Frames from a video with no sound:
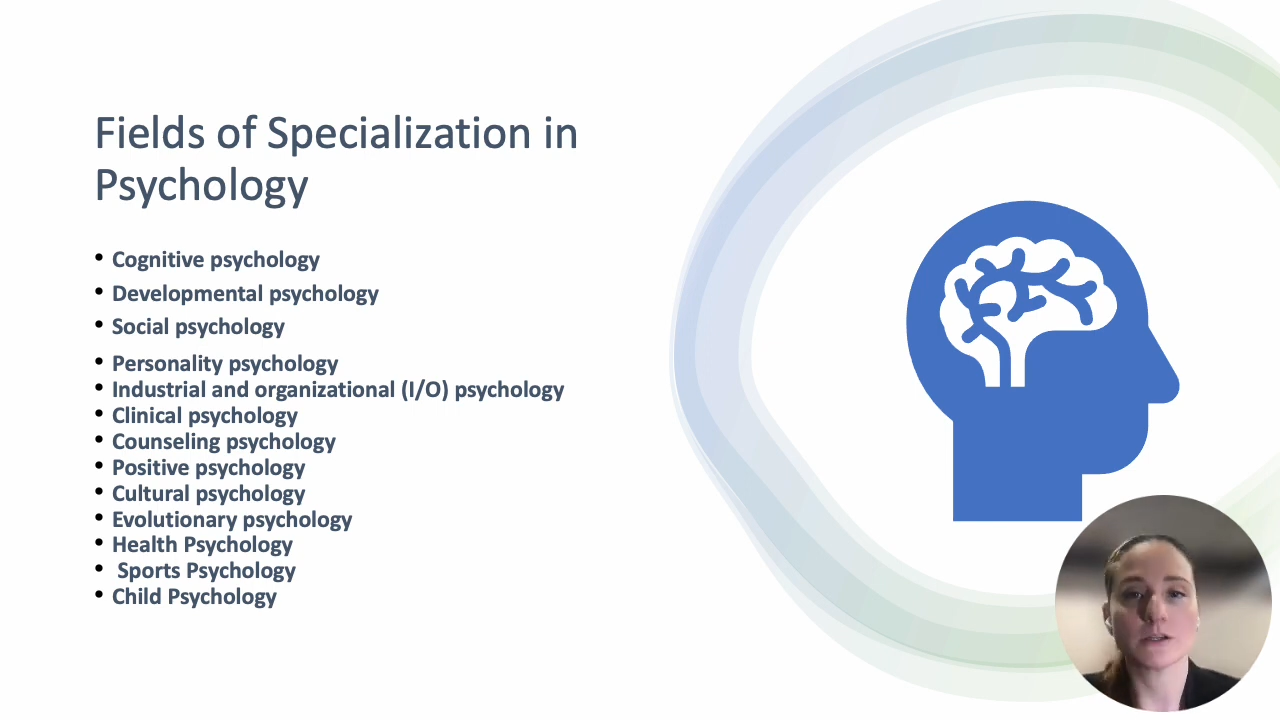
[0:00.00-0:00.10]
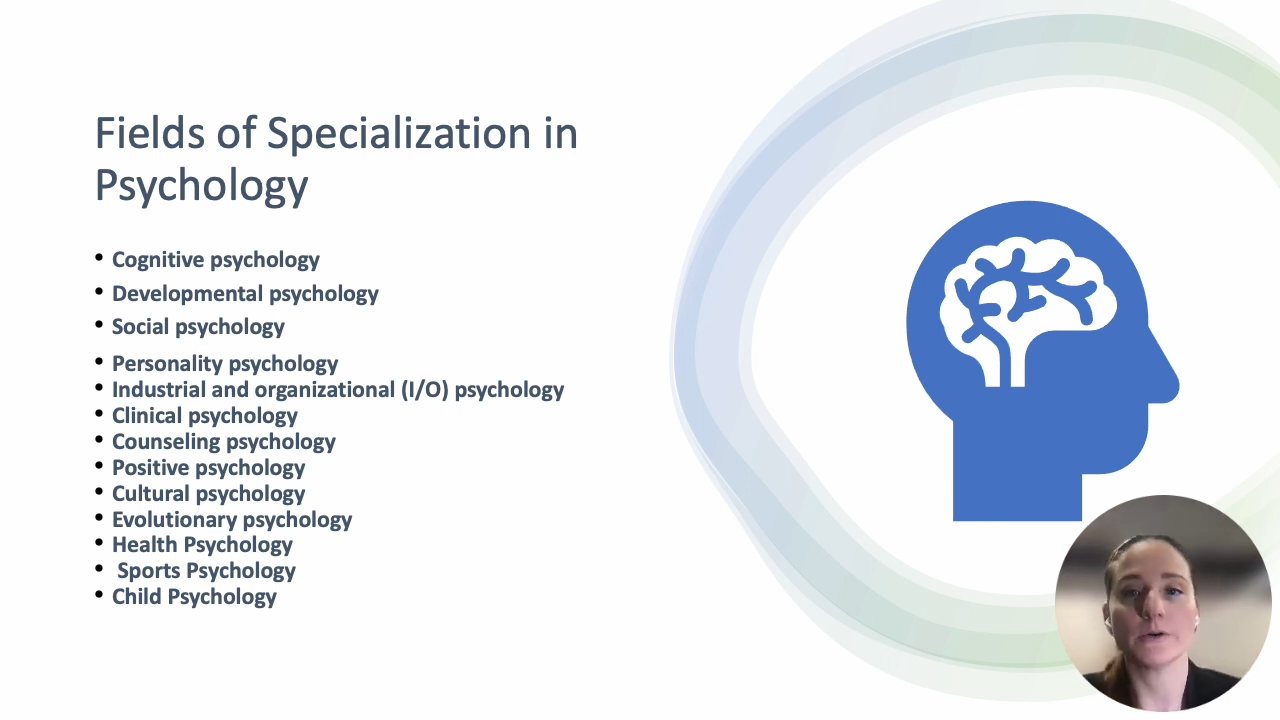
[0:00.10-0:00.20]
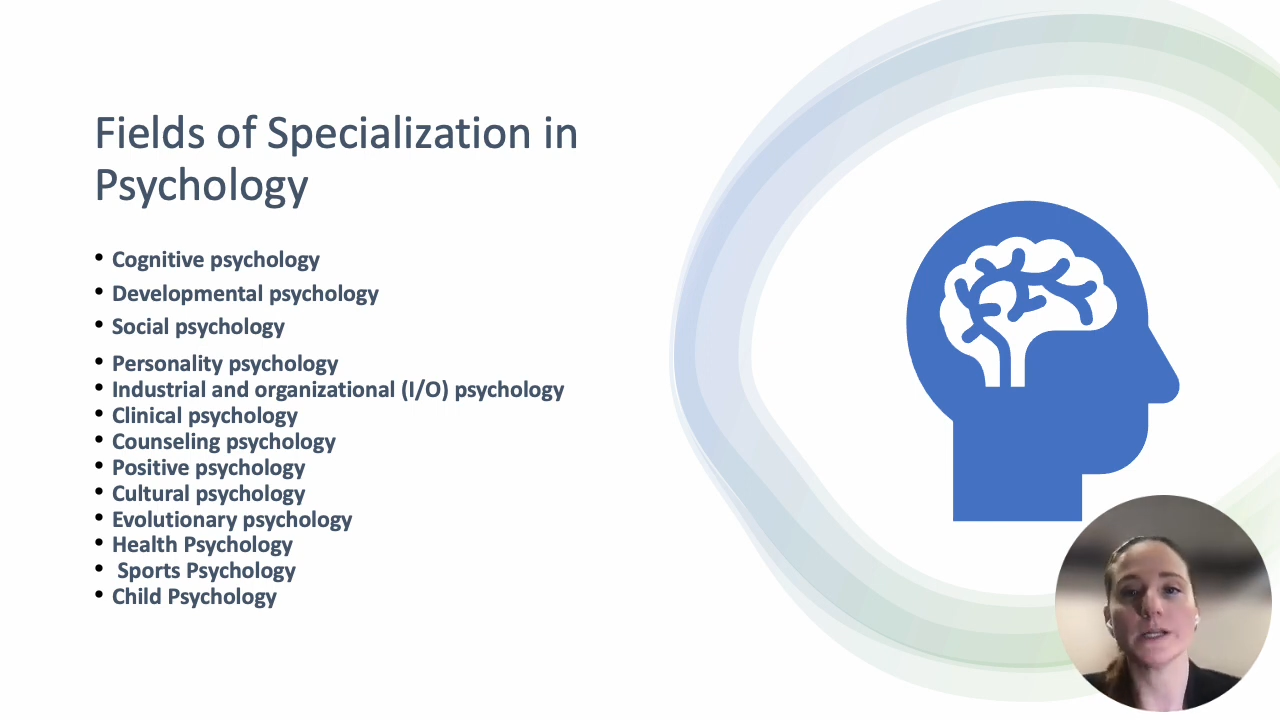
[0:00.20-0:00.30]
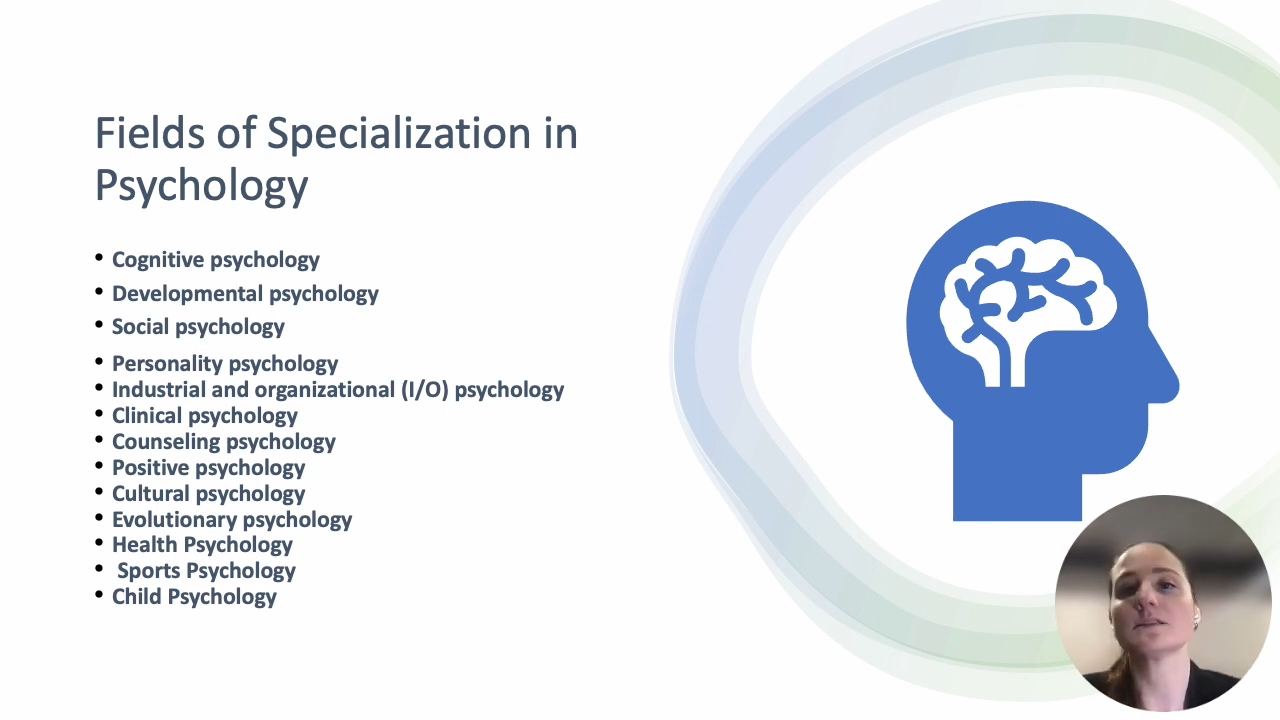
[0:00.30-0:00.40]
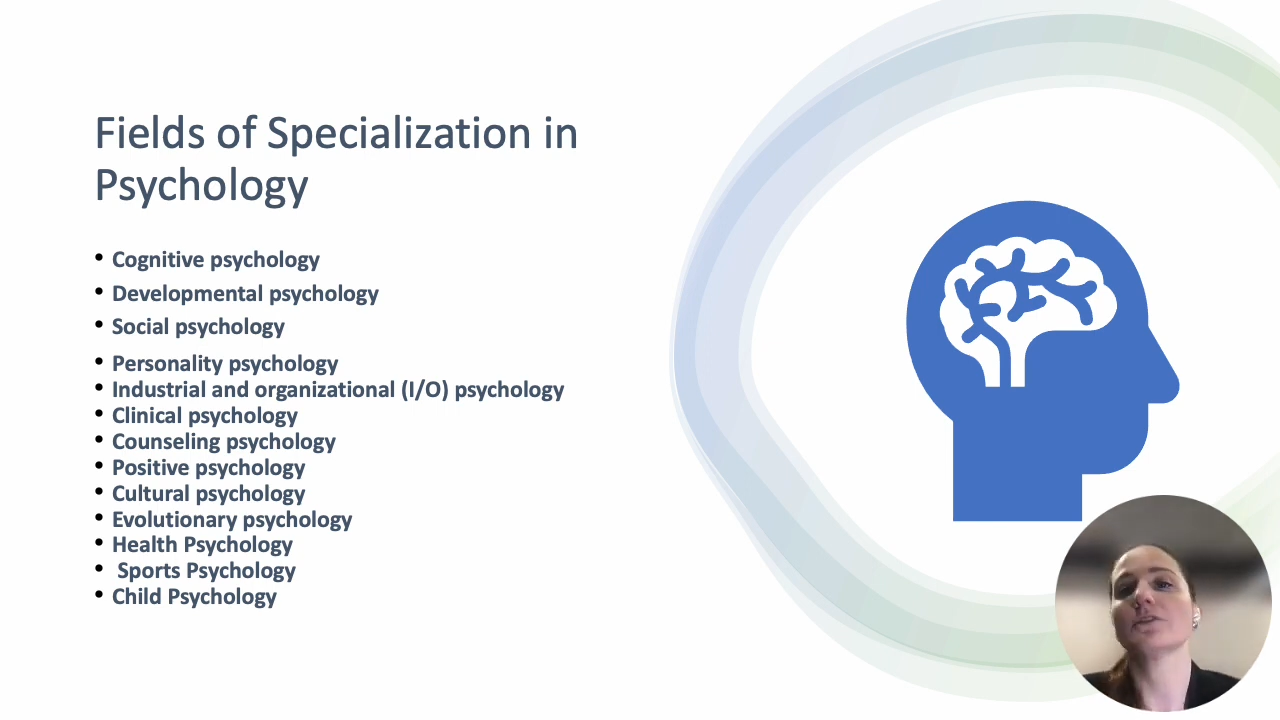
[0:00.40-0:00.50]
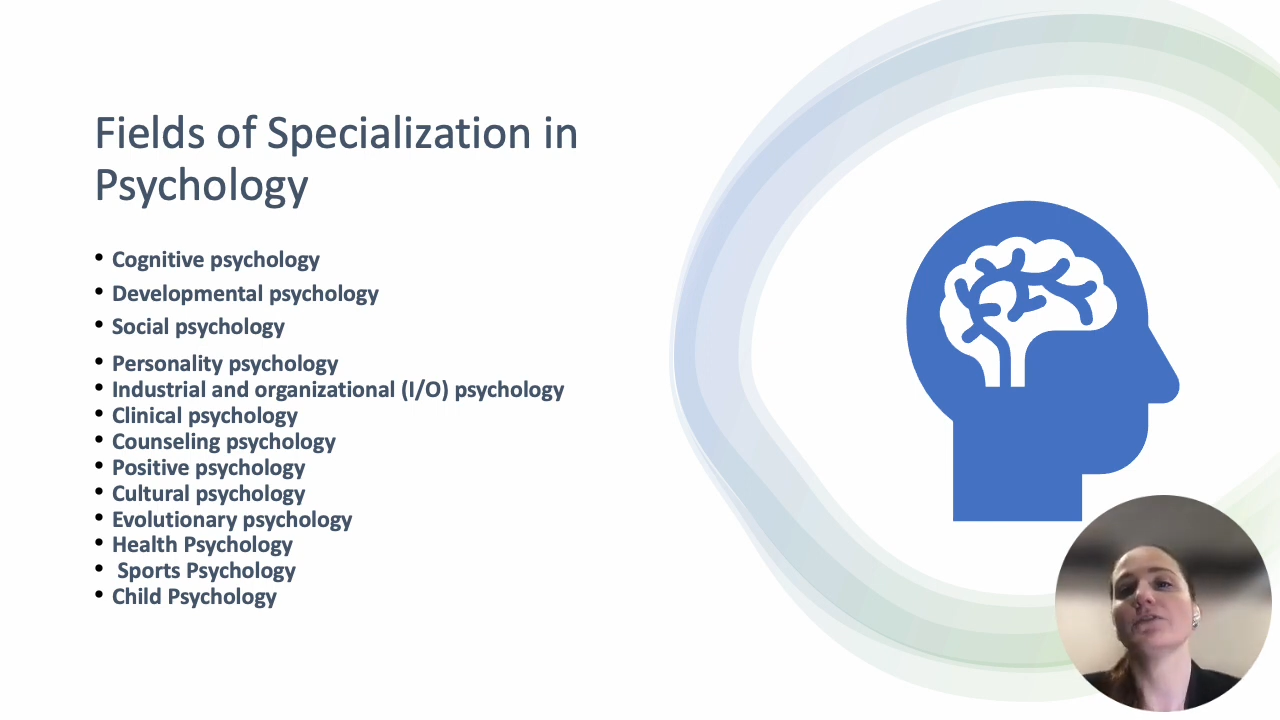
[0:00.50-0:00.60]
So it's a